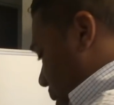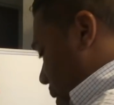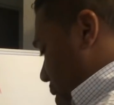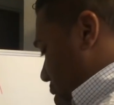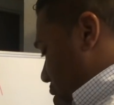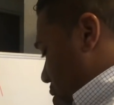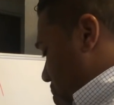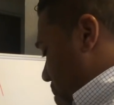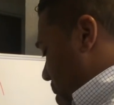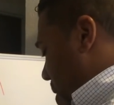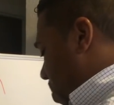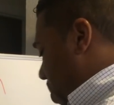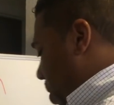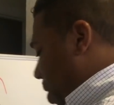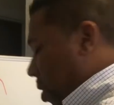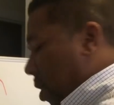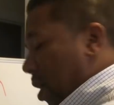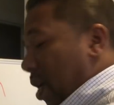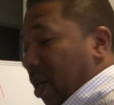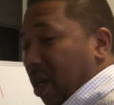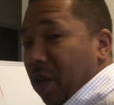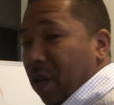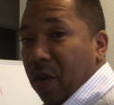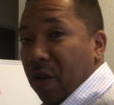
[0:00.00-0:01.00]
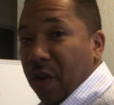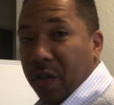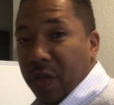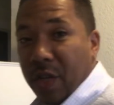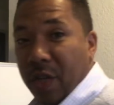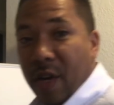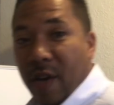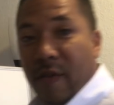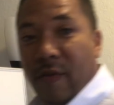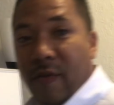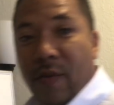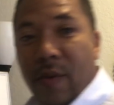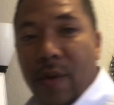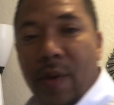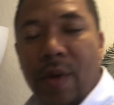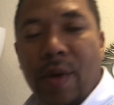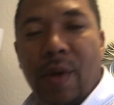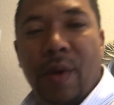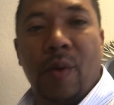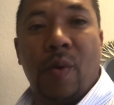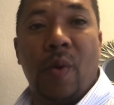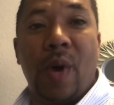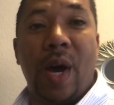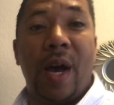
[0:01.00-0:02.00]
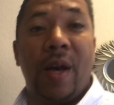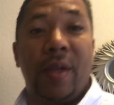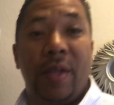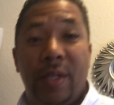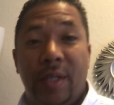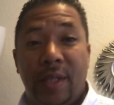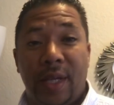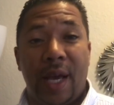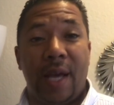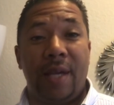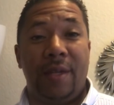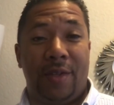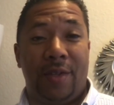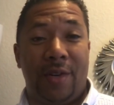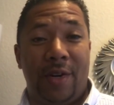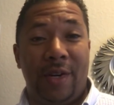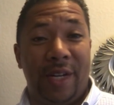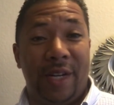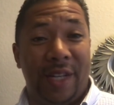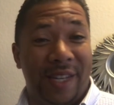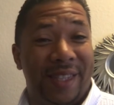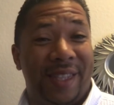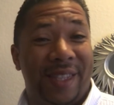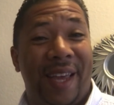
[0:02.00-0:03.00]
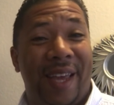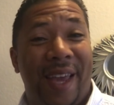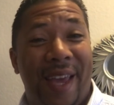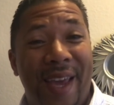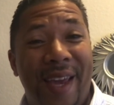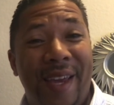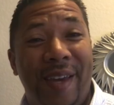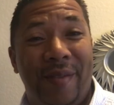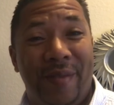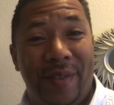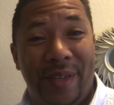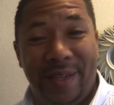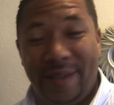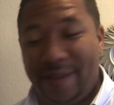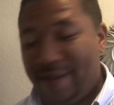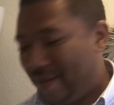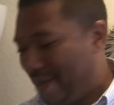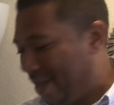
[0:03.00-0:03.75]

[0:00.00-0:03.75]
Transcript: And you may be thinking to yourself, wow, this guy's starting to get the hang of it.